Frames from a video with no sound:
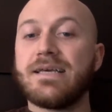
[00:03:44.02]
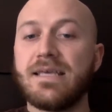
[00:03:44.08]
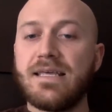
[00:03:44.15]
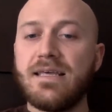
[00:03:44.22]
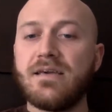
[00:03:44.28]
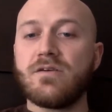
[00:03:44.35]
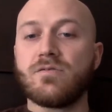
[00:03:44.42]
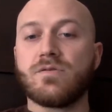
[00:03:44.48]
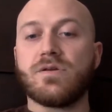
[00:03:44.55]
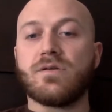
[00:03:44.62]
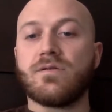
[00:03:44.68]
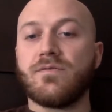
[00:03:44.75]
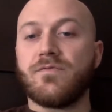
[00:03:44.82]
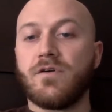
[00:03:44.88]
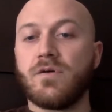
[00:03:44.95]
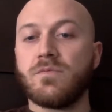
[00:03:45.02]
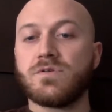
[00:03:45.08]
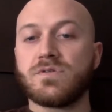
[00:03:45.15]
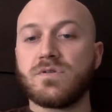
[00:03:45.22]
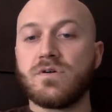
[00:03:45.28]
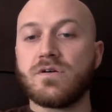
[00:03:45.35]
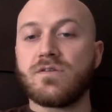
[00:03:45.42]
Eagerly, the
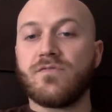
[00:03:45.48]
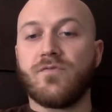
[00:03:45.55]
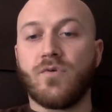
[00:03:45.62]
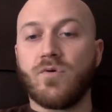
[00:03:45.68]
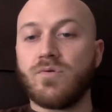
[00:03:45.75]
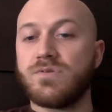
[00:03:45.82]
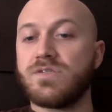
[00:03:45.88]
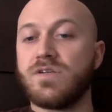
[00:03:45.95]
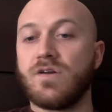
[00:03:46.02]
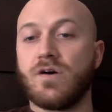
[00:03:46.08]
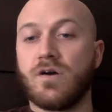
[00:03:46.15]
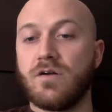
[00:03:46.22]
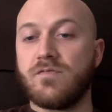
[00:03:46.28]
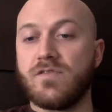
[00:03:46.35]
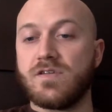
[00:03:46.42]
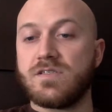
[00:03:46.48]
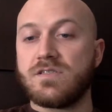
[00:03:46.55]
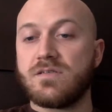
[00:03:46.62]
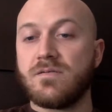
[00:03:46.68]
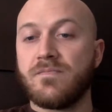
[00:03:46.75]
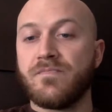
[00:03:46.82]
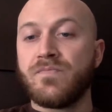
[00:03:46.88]
farmers looked forward to the
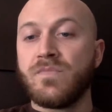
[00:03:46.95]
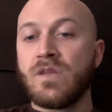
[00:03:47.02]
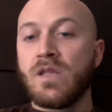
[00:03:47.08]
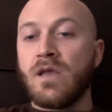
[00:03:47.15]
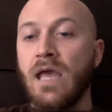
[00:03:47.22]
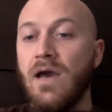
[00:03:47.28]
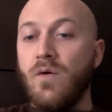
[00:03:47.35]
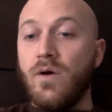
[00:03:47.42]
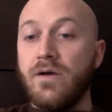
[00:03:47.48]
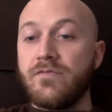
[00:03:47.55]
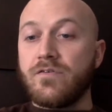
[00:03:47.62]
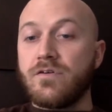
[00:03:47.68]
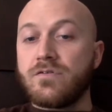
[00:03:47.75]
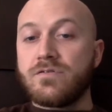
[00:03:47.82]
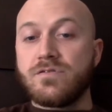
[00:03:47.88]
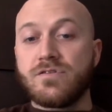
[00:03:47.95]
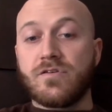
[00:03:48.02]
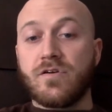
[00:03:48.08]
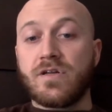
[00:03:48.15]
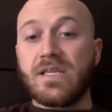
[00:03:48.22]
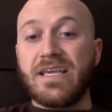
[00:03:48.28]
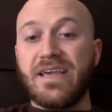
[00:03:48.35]
harvest. However,
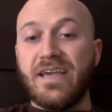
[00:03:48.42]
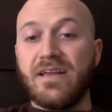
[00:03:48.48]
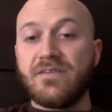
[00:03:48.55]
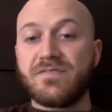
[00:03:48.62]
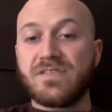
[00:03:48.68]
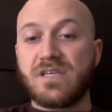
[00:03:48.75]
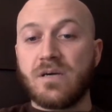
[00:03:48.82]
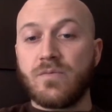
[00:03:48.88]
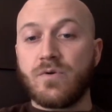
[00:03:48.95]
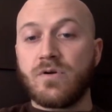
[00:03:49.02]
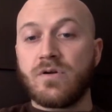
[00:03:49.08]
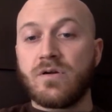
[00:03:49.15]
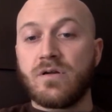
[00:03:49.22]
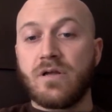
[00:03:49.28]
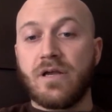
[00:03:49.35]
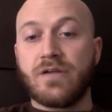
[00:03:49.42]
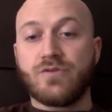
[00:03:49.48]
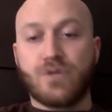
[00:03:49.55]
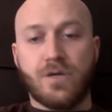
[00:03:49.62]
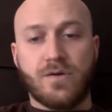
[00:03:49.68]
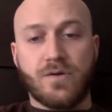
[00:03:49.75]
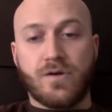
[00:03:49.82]
during the heat of summer, a
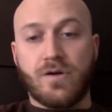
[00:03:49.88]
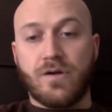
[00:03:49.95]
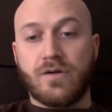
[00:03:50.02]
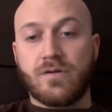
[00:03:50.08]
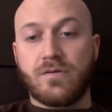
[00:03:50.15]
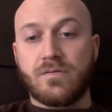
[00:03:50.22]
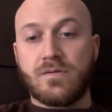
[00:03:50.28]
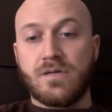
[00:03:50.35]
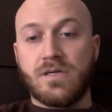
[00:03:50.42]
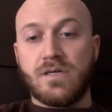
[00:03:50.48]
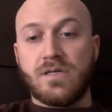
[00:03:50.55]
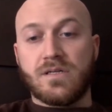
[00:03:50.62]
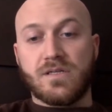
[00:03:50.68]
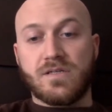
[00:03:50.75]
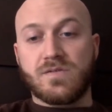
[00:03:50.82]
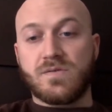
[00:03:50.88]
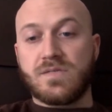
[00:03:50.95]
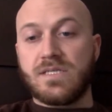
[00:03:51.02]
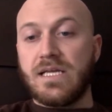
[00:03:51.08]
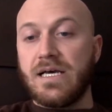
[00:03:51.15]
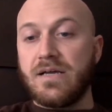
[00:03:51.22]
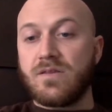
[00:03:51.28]
drought occurred. This was
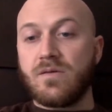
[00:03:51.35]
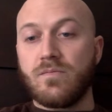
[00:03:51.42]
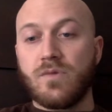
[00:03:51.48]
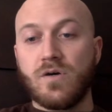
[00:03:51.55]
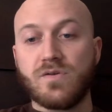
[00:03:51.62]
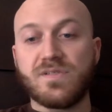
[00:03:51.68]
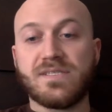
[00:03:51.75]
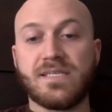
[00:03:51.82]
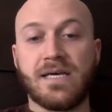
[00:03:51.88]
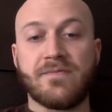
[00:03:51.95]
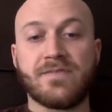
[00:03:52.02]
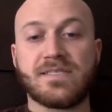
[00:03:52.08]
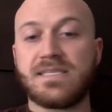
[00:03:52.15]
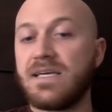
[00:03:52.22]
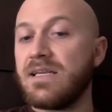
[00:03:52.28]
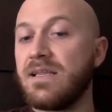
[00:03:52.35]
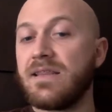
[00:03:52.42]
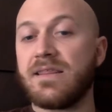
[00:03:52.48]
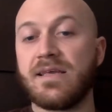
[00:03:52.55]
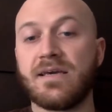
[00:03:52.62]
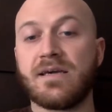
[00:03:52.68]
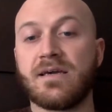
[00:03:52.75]
not the most devastating
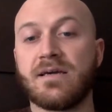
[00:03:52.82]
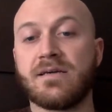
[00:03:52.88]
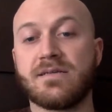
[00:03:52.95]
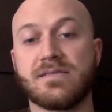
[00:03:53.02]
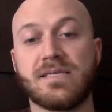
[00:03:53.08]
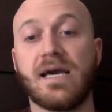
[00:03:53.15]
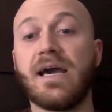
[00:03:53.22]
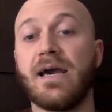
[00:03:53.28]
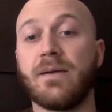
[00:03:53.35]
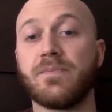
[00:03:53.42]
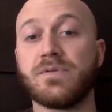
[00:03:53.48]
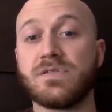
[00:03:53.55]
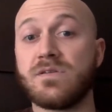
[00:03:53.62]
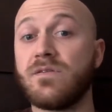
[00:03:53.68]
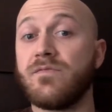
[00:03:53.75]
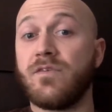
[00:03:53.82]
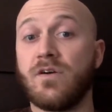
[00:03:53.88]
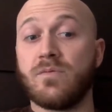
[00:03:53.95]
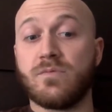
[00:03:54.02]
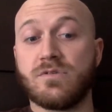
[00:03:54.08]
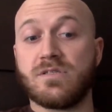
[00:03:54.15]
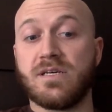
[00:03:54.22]
thing to happen to the
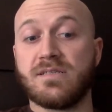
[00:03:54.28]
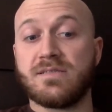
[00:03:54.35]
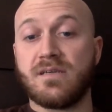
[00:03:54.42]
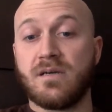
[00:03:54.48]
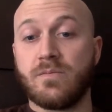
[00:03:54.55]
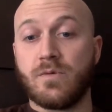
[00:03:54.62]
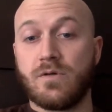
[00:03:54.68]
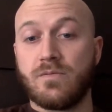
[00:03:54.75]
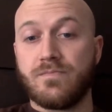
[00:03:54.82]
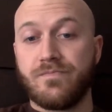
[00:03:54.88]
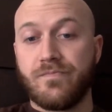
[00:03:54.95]
farmers that summer.